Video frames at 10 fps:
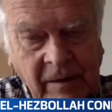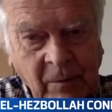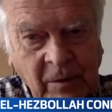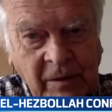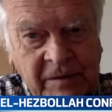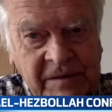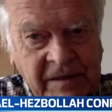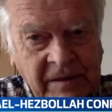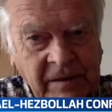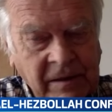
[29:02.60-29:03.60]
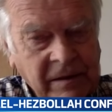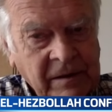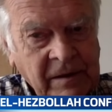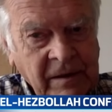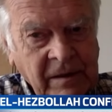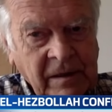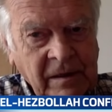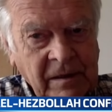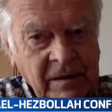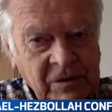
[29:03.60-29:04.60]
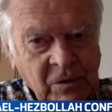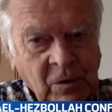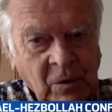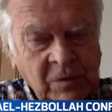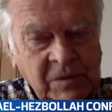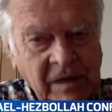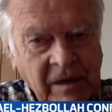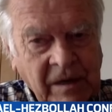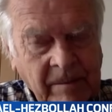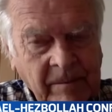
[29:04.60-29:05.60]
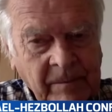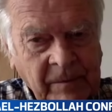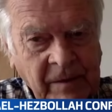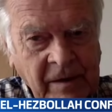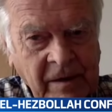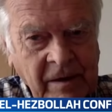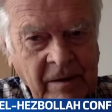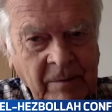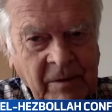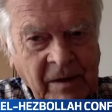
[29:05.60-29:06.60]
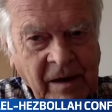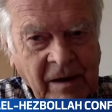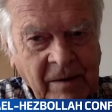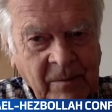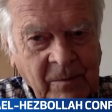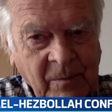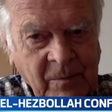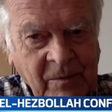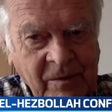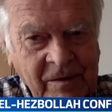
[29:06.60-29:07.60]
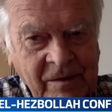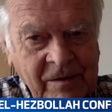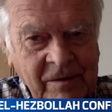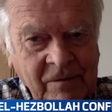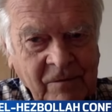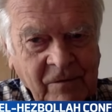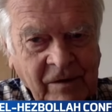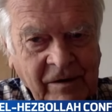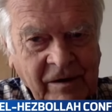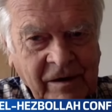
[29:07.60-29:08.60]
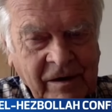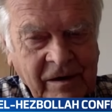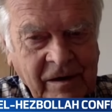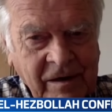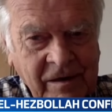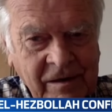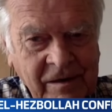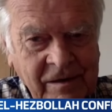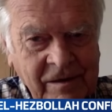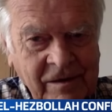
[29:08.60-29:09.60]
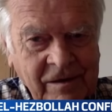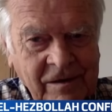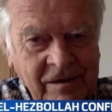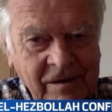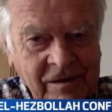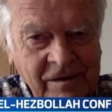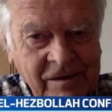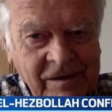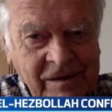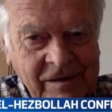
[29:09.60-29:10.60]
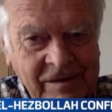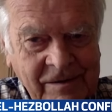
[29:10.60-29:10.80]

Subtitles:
they went in, and it took a long time. But I am very, hard